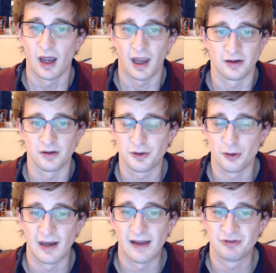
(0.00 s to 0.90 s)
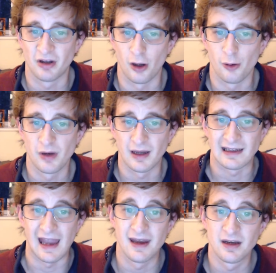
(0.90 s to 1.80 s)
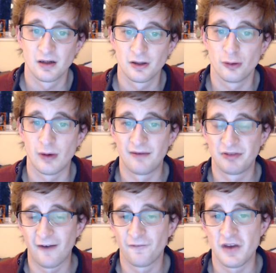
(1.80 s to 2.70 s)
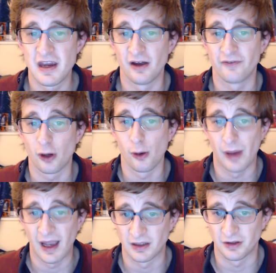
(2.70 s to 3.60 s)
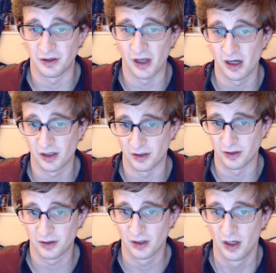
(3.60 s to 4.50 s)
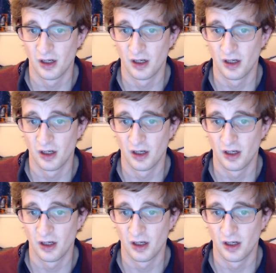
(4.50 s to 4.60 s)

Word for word: and you're left alone again, you'll have that fear of going back into darkness.